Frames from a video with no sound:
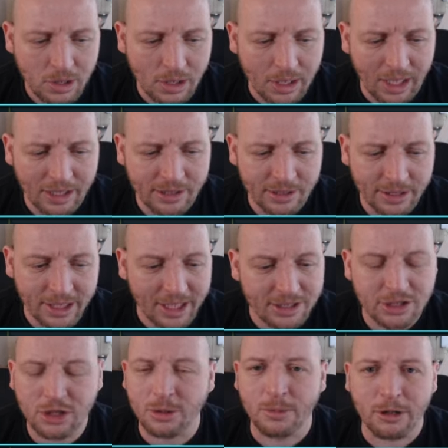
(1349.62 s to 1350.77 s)
and he
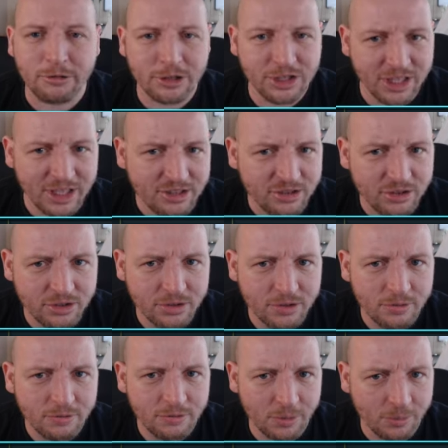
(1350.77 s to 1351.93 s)
actually got more assists
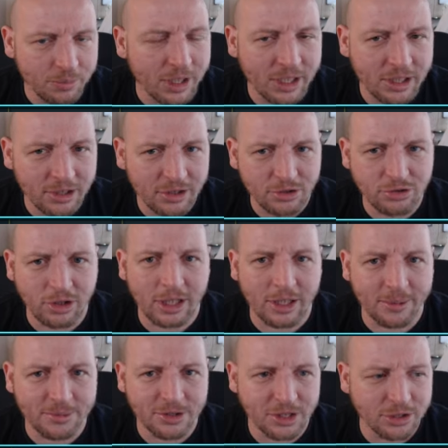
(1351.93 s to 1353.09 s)
from playing in the
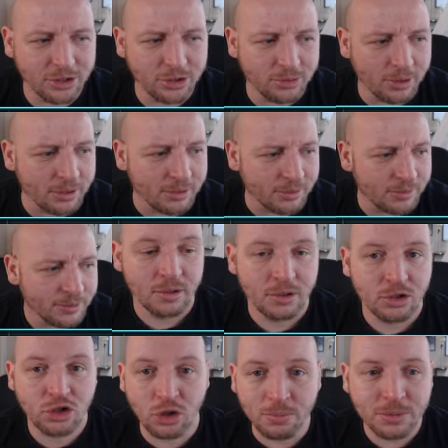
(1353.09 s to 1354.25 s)
striker position as well.
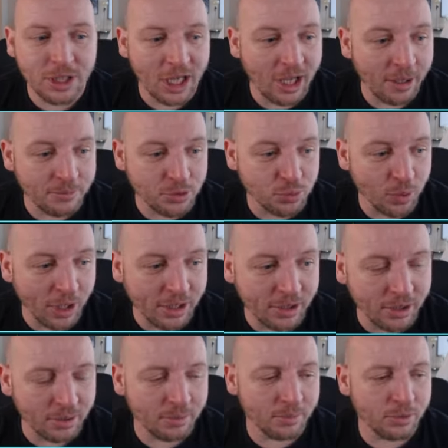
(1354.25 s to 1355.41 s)
Sometimes
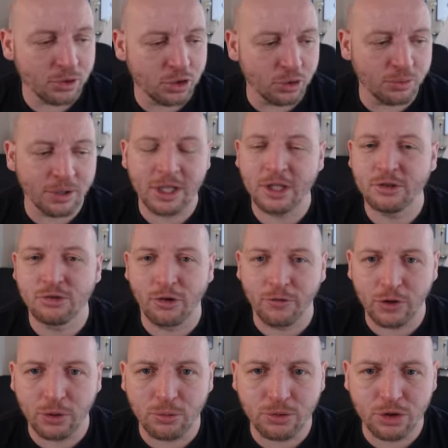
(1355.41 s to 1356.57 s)
when doing these
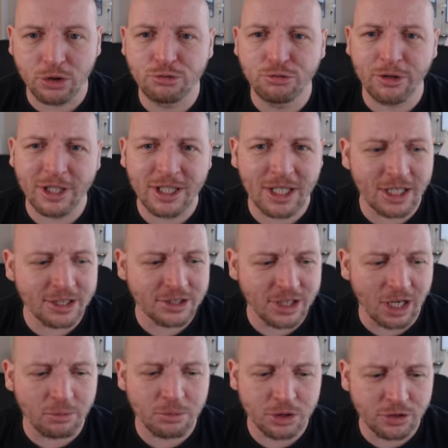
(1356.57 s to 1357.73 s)
reviews, you realise
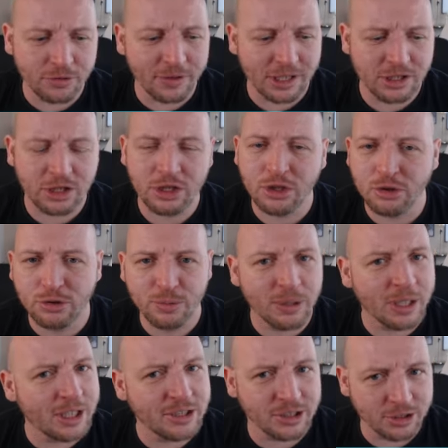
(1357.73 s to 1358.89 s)
how much you've actually used
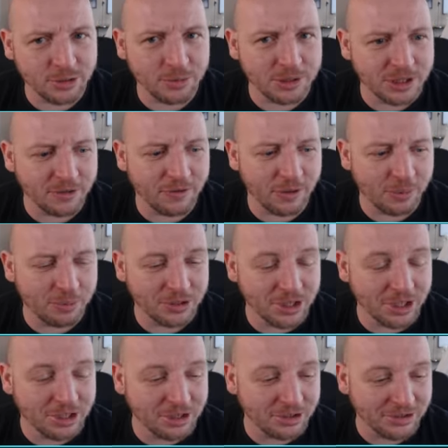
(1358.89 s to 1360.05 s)
players in specific
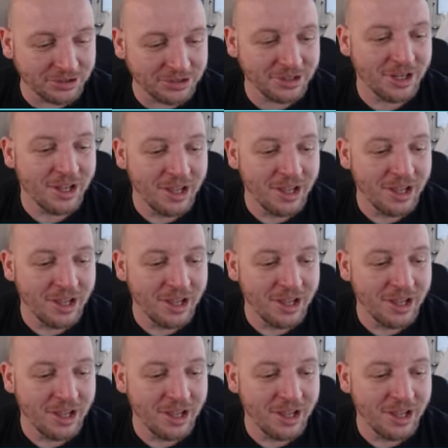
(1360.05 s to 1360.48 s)
positions.